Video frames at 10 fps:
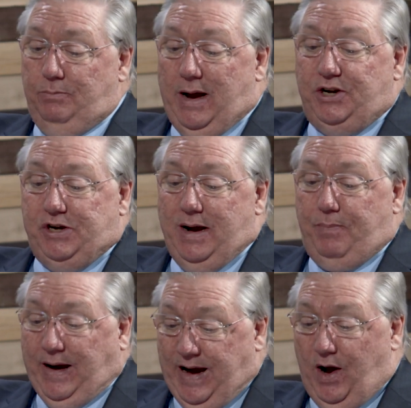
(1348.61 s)
My
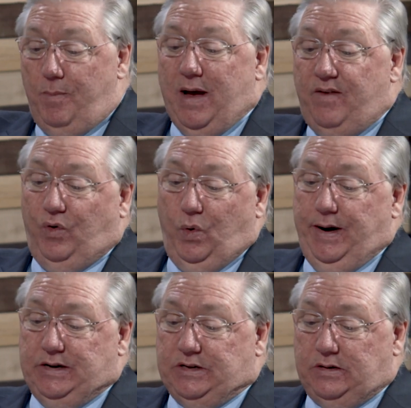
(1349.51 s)
sheep hear my
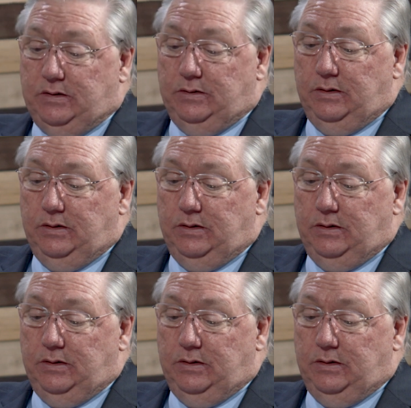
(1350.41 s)
voice,